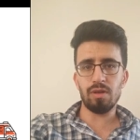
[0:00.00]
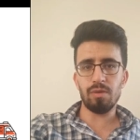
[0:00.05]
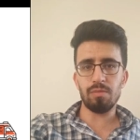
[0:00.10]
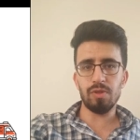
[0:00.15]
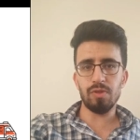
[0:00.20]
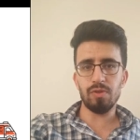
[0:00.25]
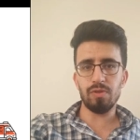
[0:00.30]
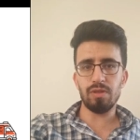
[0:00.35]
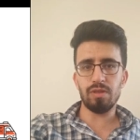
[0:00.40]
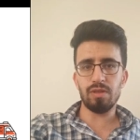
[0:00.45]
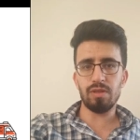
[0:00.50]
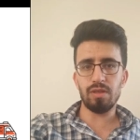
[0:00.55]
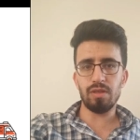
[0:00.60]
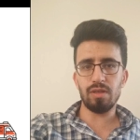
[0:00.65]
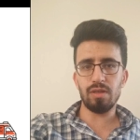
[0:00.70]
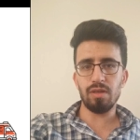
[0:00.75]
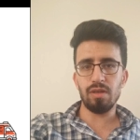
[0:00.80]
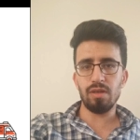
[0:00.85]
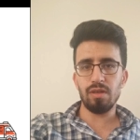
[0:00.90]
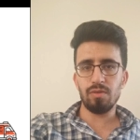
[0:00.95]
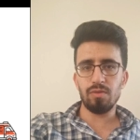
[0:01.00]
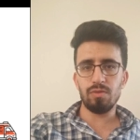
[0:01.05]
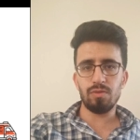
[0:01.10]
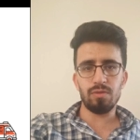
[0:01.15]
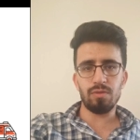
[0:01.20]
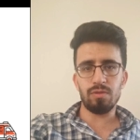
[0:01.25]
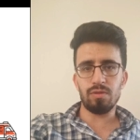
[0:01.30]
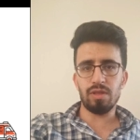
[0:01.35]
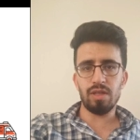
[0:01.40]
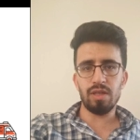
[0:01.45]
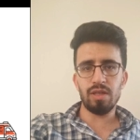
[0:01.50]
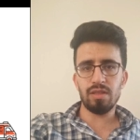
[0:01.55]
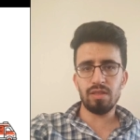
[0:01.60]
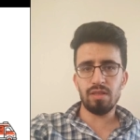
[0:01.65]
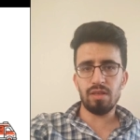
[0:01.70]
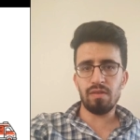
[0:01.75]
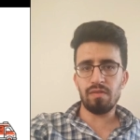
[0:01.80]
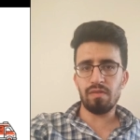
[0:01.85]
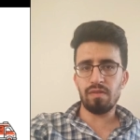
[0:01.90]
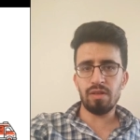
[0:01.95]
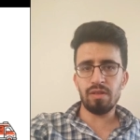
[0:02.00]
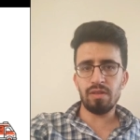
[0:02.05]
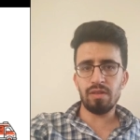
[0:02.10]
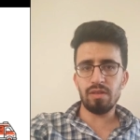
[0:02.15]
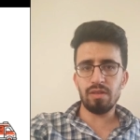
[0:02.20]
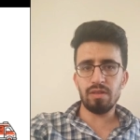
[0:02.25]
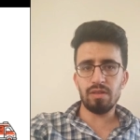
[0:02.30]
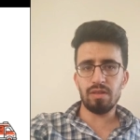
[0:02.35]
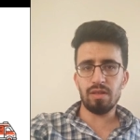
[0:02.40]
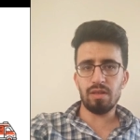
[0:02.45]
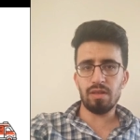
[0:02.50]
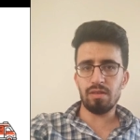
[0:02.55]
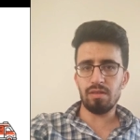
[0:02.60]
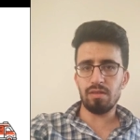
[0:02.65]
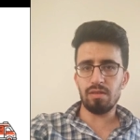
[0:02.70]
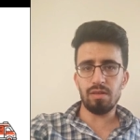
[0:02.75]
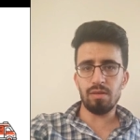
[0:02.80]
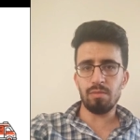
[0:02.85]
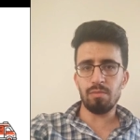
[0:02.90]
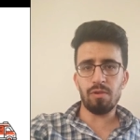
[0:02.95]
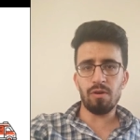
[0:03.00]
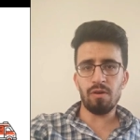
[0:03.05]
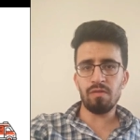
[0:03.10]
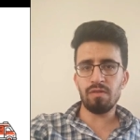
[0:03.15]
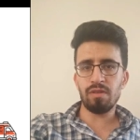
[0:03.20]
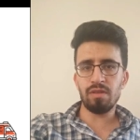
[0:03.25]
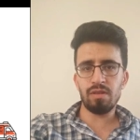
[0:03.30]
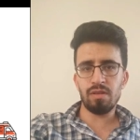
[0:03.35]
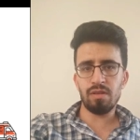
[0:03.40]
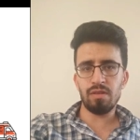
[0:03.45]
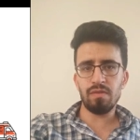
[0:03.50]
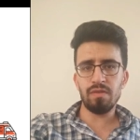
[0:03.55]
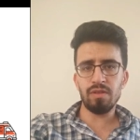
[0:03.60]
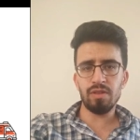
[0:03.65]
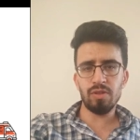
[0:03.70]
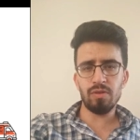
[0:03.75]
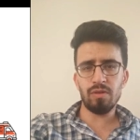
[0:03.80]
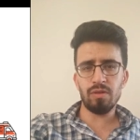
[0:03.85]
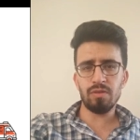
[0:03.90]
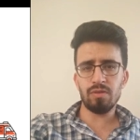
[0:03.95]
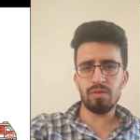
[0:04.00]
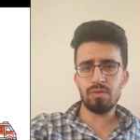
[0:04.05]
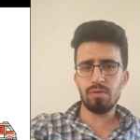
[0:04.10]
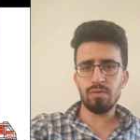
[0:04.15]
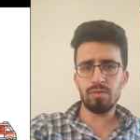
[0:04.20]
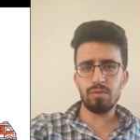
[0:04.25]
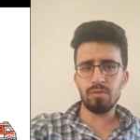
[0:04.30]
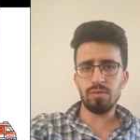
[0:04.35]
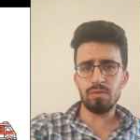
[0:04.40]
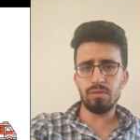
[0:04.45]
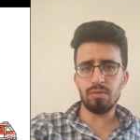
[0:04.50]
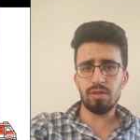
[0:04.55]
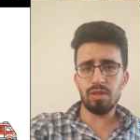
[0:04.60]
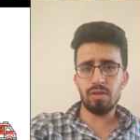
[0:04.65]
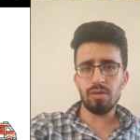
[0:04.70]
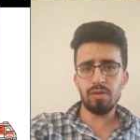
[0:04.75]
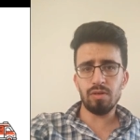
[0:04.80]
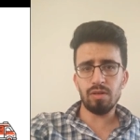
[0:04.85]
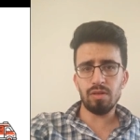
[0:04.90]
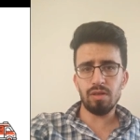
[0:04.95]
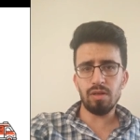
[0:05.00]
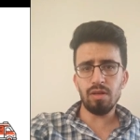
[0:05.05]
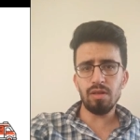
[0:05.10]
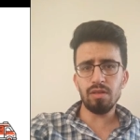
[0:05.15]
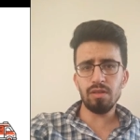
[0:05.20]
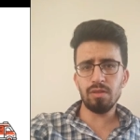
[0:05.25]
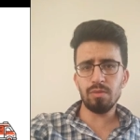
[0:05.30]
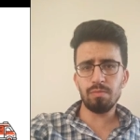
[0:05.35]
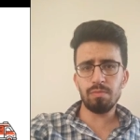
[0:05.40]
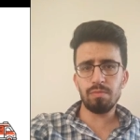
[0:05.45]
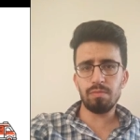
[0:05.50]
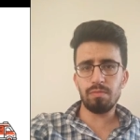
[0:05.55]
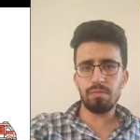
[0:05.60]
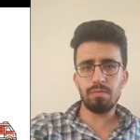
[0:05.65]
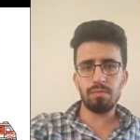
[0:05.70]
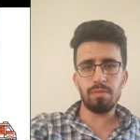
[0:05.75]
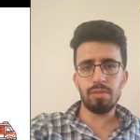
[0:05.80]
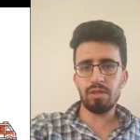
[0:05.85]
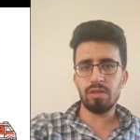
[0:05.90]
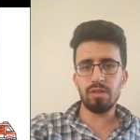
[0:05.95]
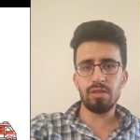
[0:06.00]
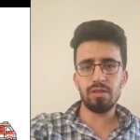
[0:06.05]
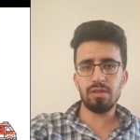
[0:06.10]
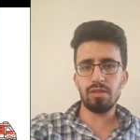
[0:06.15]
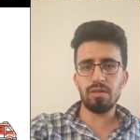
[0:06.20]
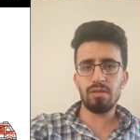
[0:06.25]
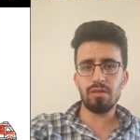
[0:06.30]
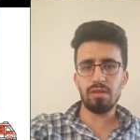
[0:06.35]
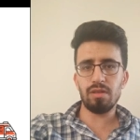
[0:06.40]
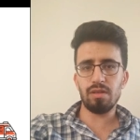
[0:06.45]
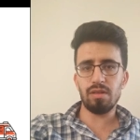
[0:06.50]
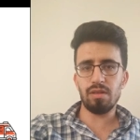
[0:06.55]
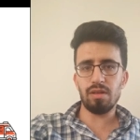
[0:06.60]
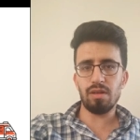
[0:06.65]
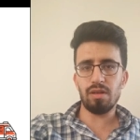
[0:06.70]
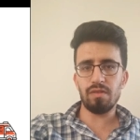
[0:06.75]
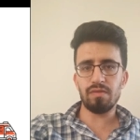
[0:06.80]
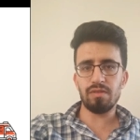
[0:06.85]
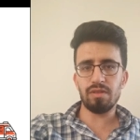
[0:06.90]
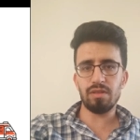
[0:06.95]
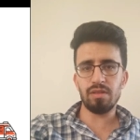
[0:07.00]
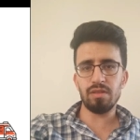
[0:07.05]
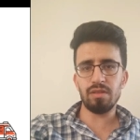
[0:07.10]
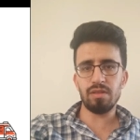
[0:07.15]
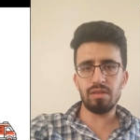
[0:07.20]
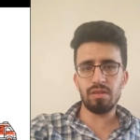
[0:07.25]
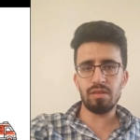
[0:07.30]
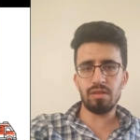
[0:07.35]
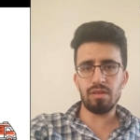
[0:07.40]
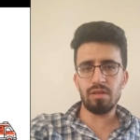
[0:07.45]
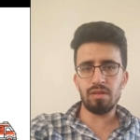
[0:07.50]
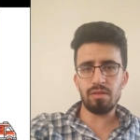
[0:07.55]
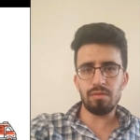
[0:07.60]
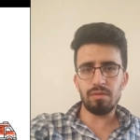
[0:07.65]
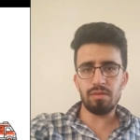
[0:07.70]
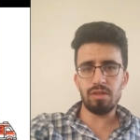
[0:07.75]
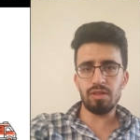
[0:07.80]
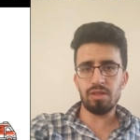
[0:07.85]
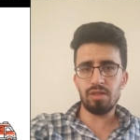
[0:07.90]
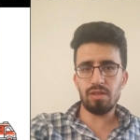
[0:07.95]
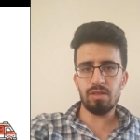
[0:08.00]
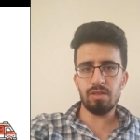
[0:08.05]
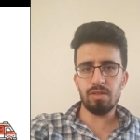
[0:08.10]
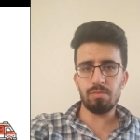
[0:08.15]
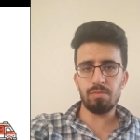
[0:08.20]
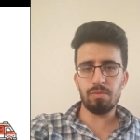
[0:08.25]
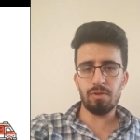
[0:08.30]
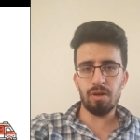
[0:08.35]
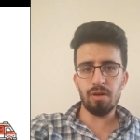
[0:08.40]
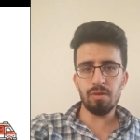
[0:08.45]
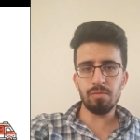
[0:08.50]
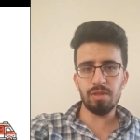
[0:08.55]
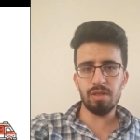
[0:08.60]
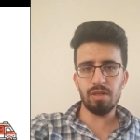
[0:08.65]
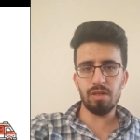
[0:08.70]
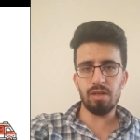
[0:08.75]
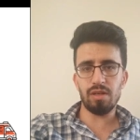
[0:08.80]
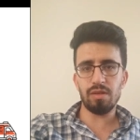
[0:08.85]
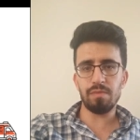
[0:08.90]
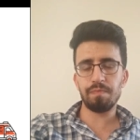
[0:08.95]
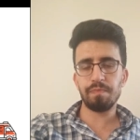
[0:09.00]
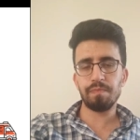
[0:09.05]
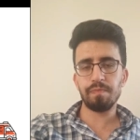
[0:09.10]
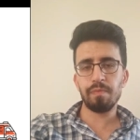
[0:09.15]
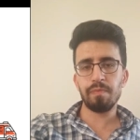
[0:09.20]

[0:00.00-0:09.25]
community to raise awareness and empower individuals to recognize potentially life-threatening conditions promptly.